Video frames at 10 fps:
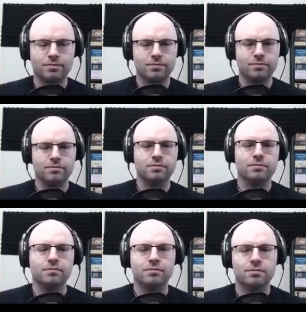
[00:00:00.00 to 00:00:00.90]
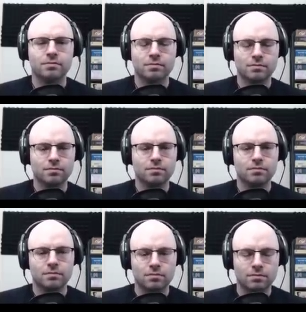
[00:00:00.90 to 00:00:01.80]

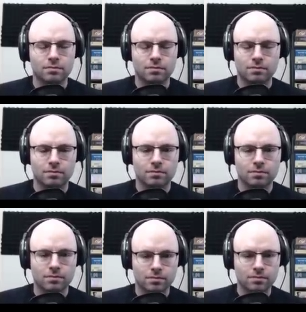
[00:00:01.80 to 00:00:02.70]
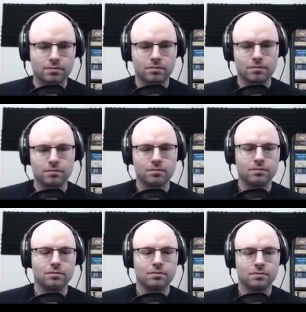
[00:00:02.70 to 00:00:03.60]

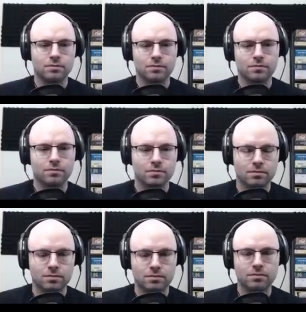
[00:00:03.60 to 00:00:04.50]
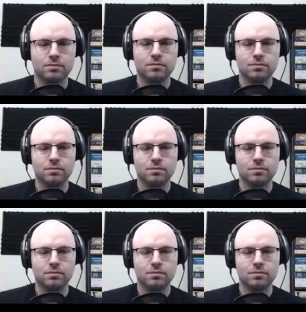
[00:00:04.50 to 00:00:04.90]
Nothing is said.